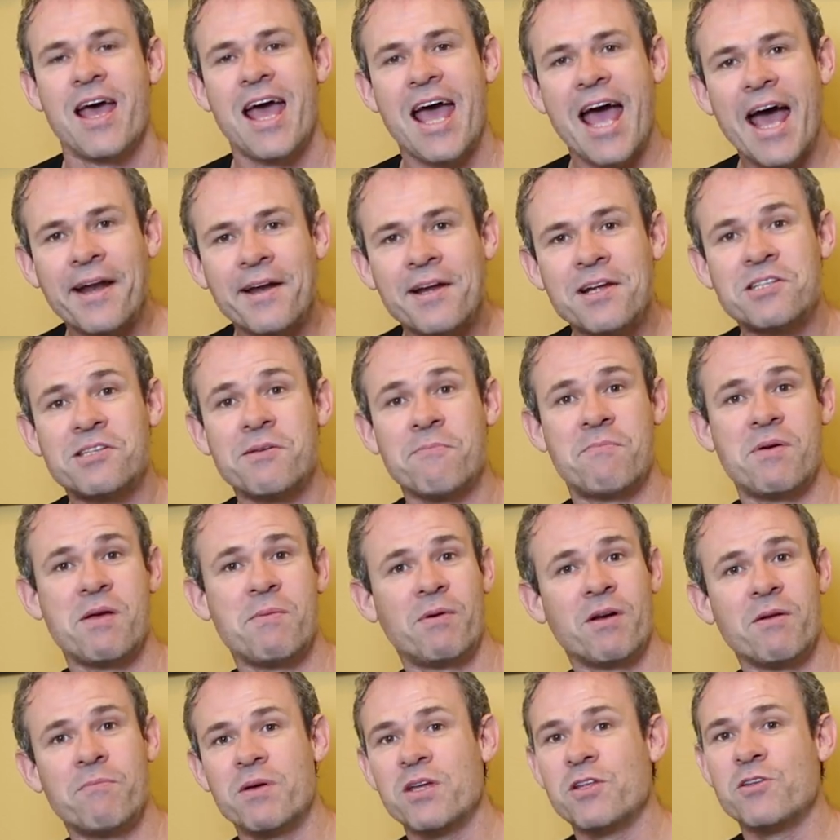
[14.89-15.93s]
And there's some
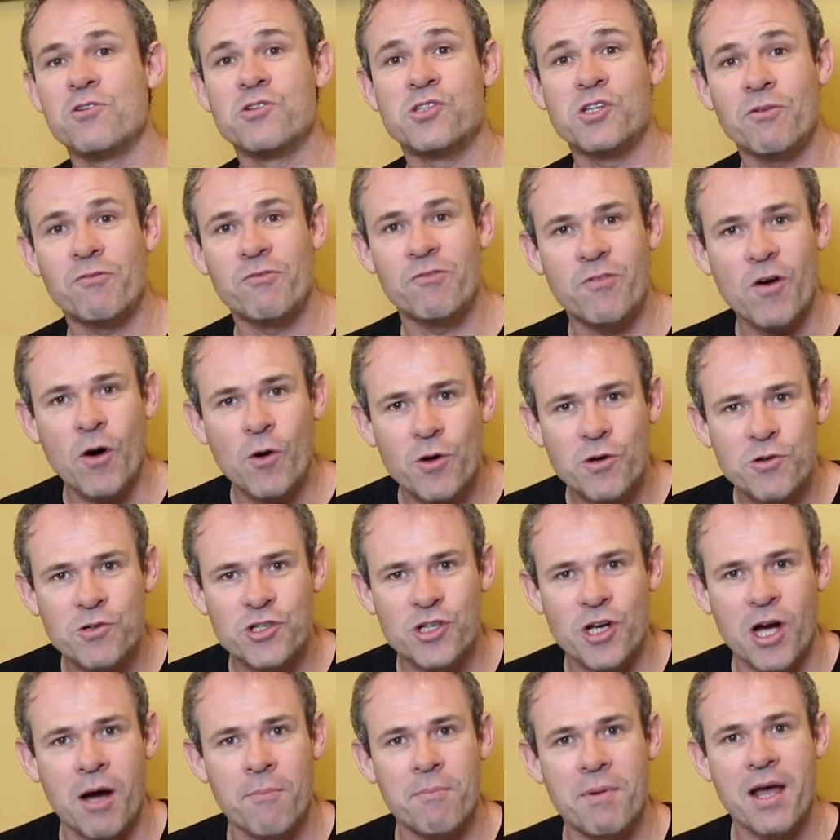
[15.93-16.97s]
people who have been using
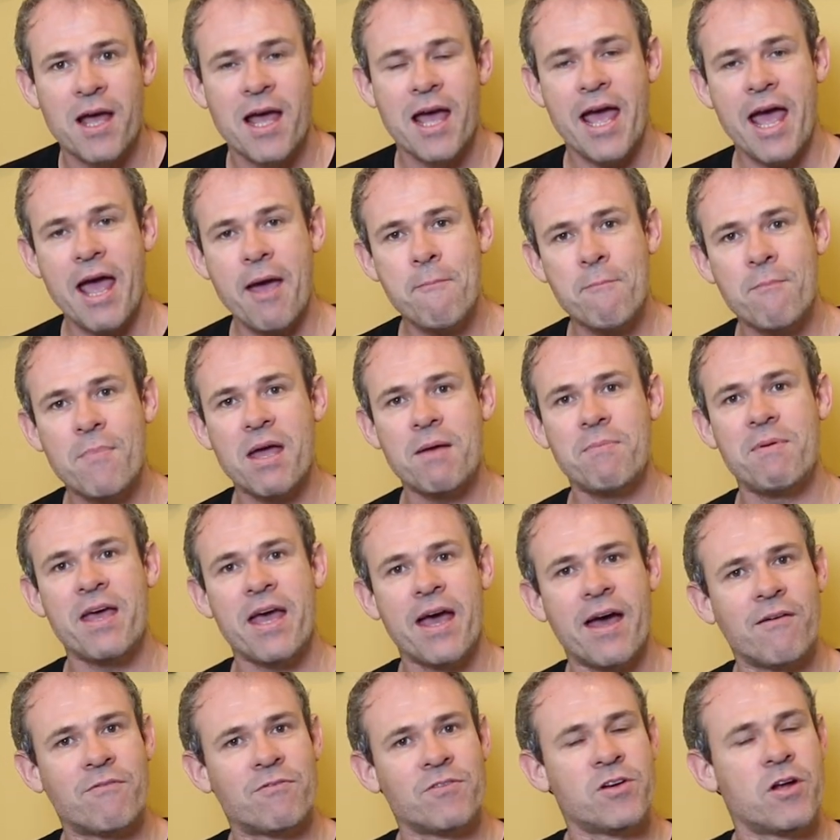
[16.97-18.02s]
Photoshop and maybe
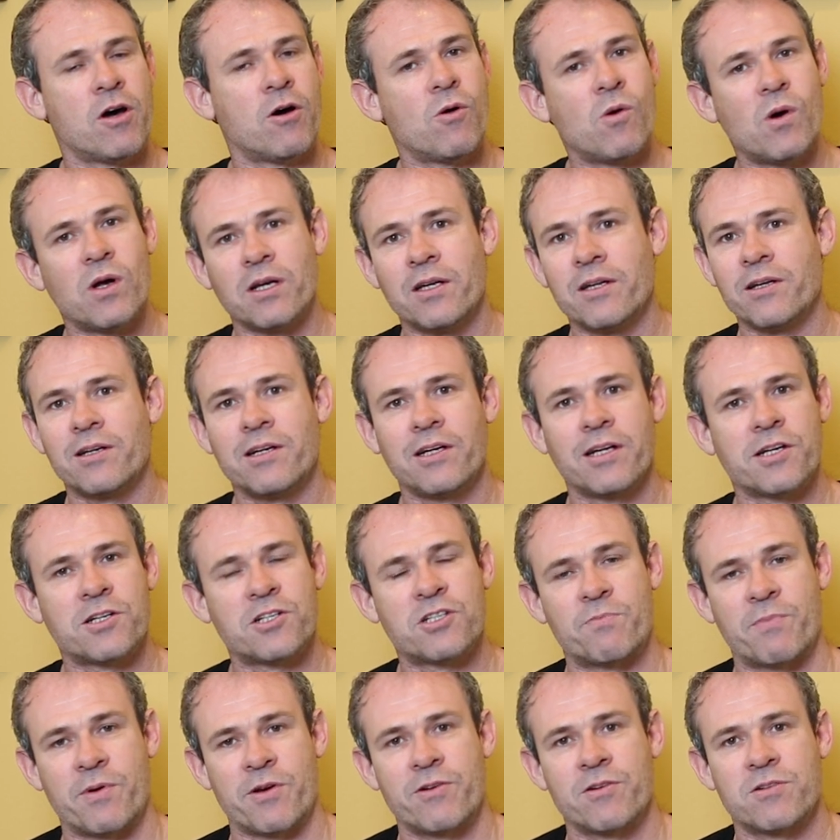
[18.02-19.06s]
have no or little
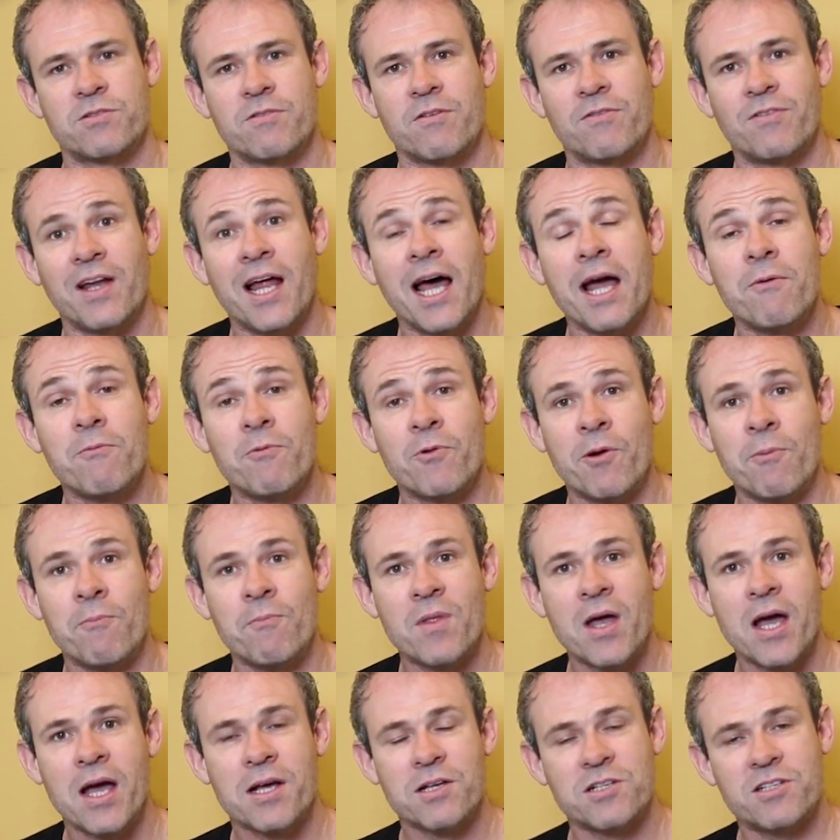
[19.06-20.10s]
experience with Lightroom.
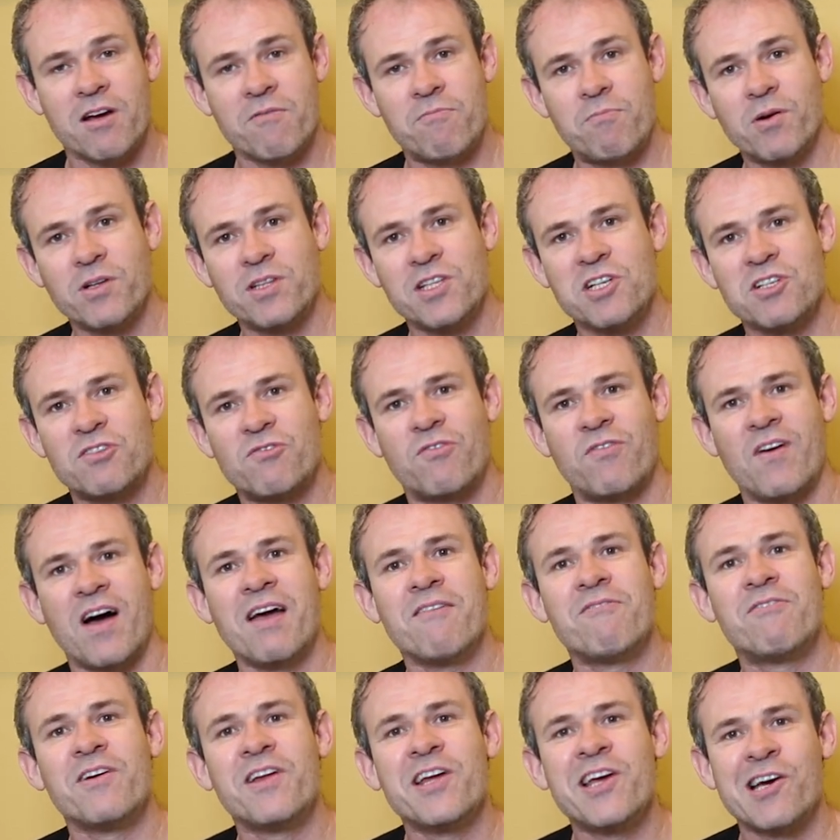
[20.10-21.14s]
So I've put these
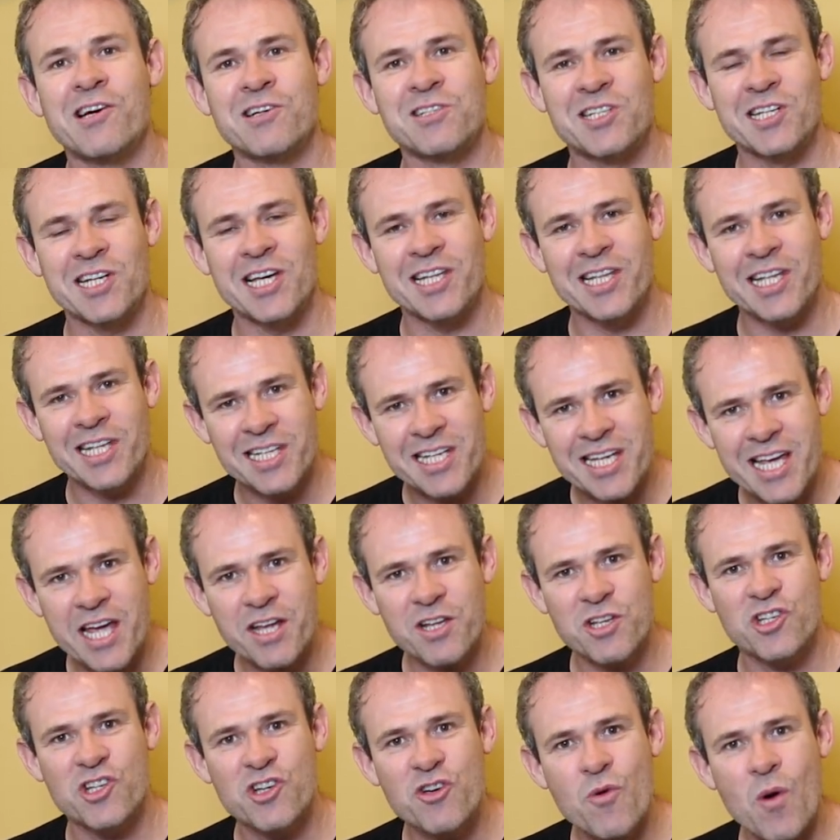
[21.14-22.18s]
five videos together to
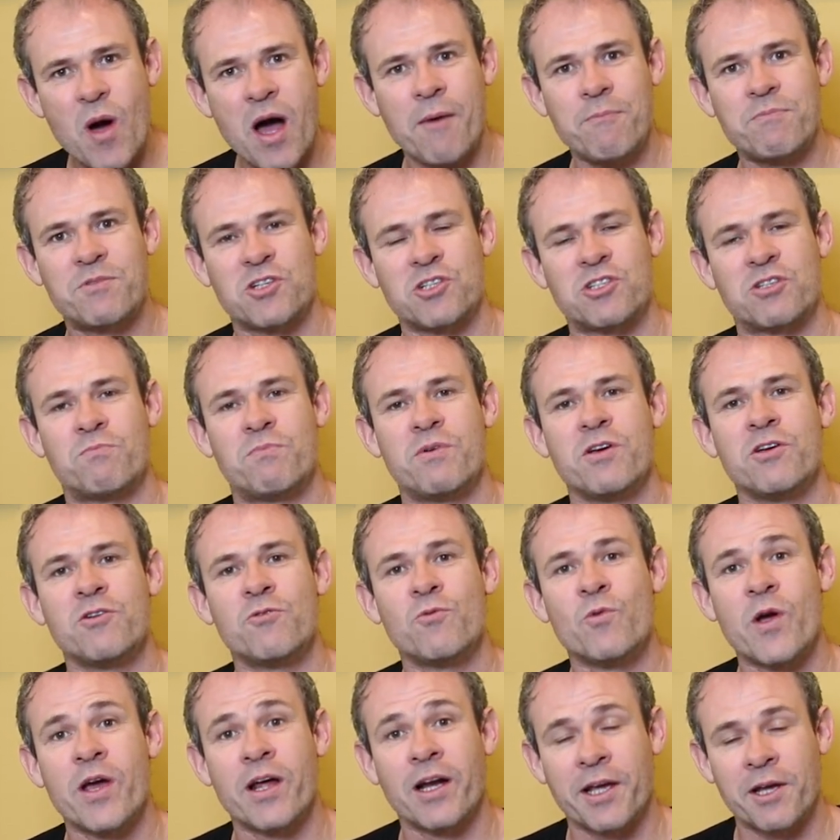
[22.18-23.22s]
get you up to speed
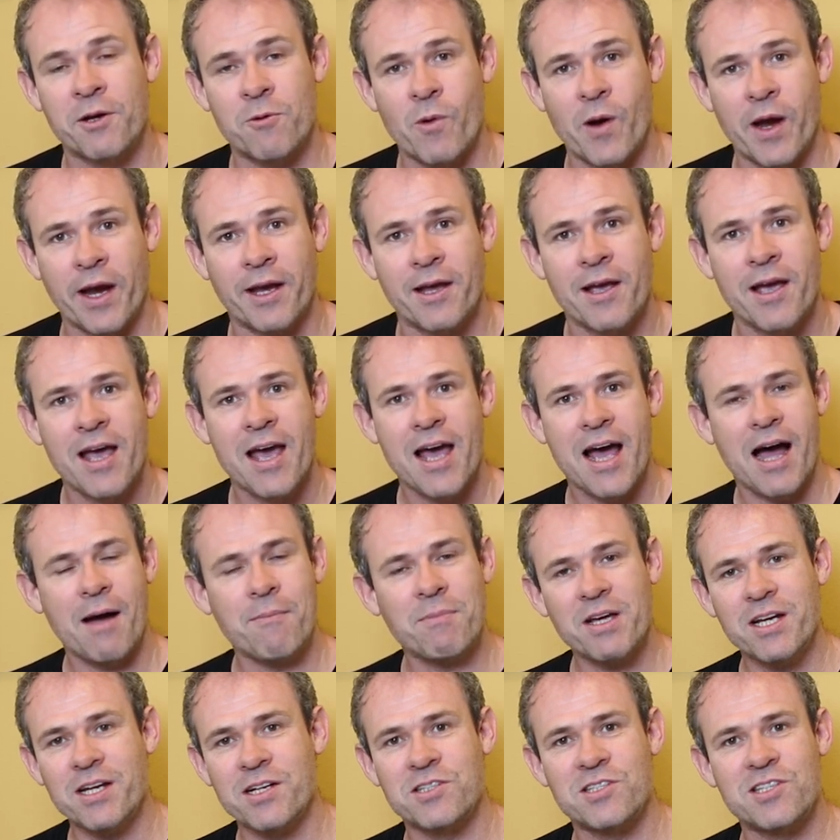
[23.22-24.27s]
really quick.
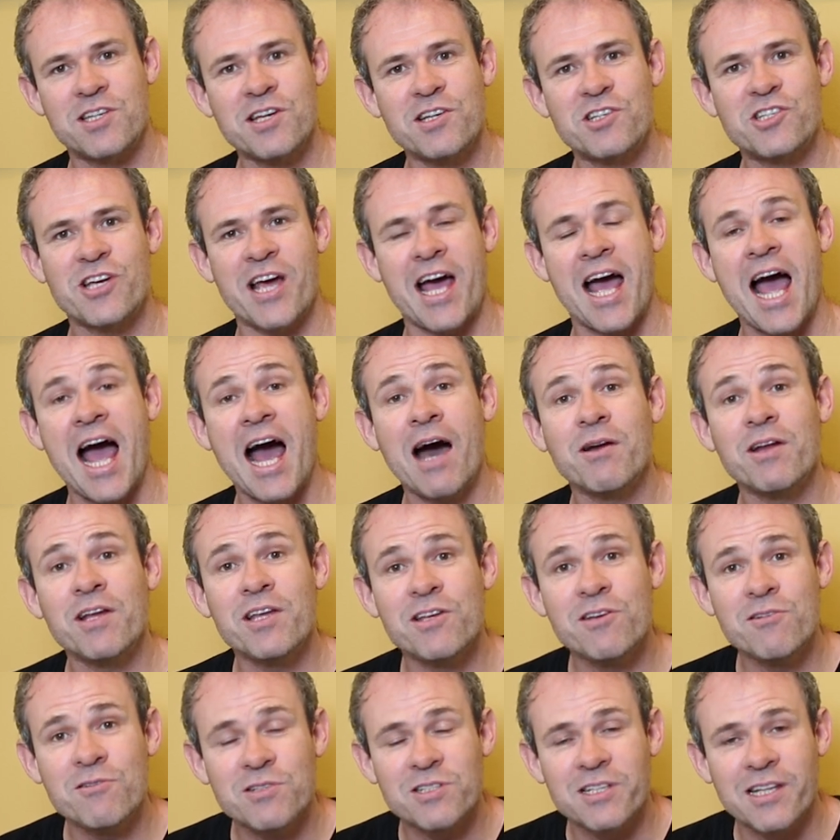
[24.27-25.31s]
I'm gonna teach you how to
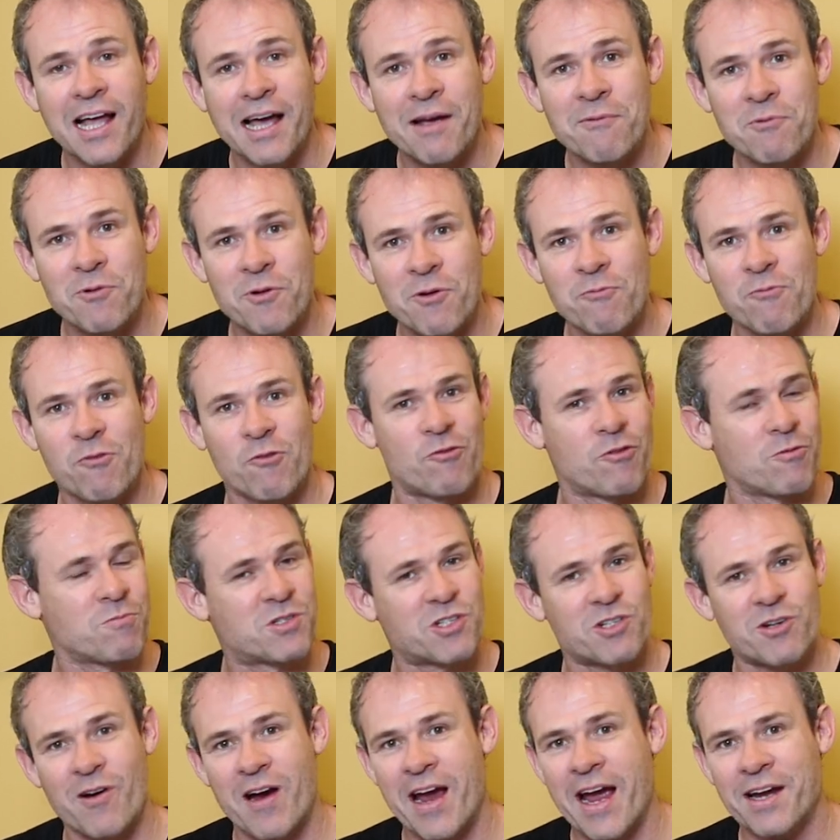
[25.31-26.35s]
use Lightroom from
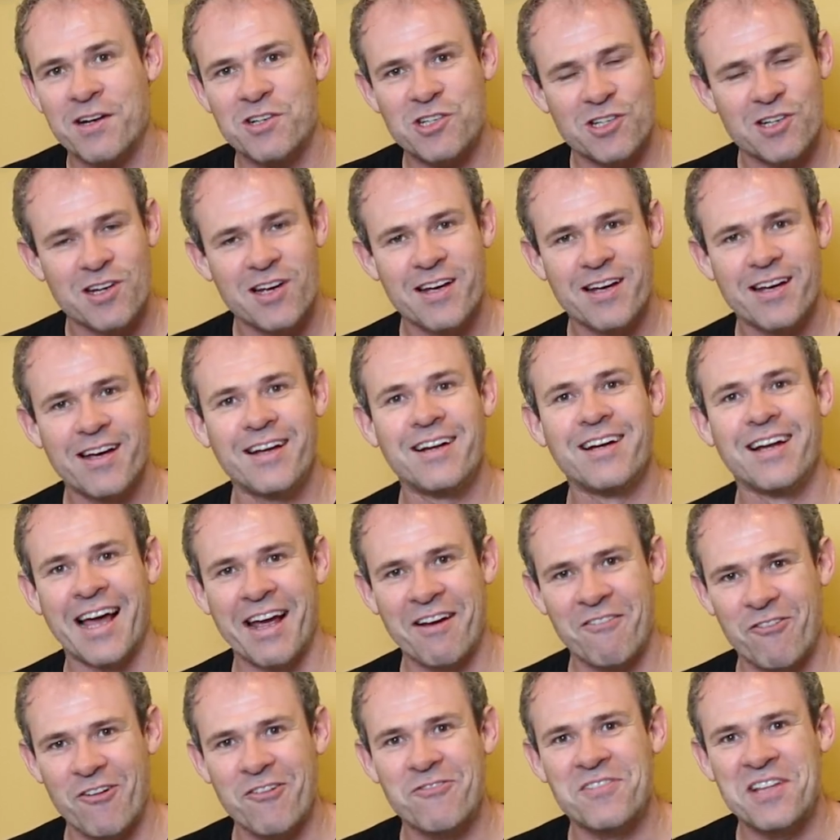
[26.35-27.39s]
scratch in
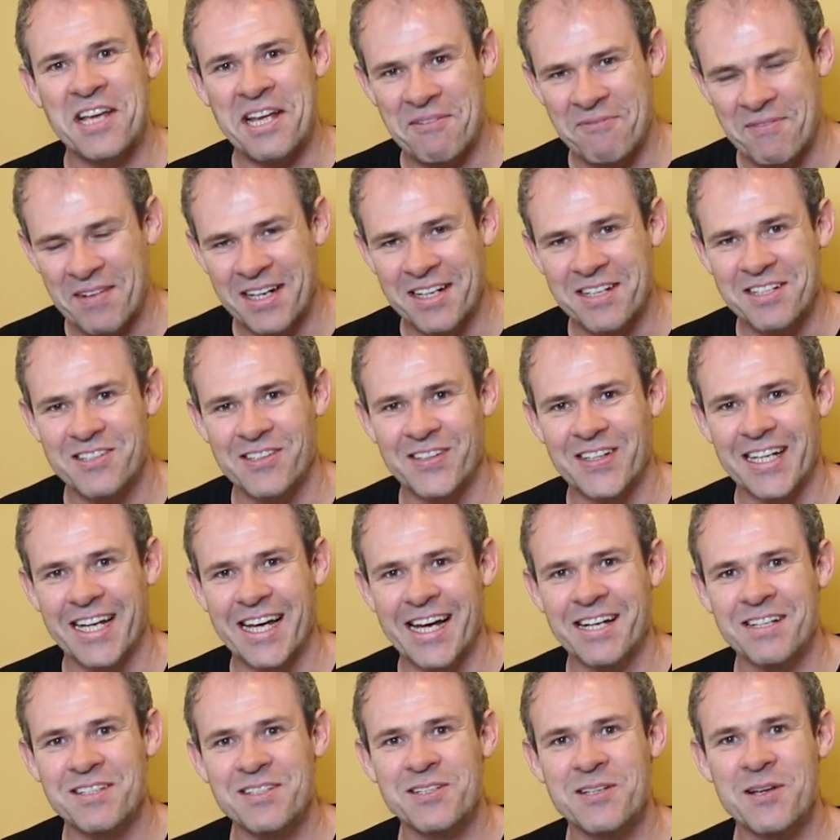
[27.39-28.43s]
like 15 minutes or
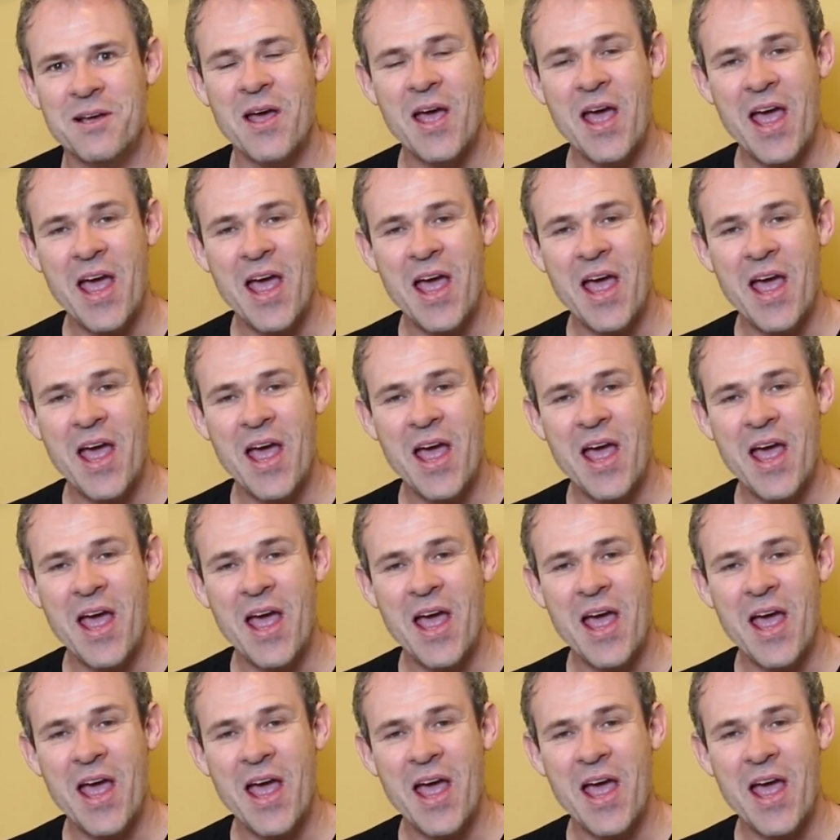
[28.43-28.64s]
less.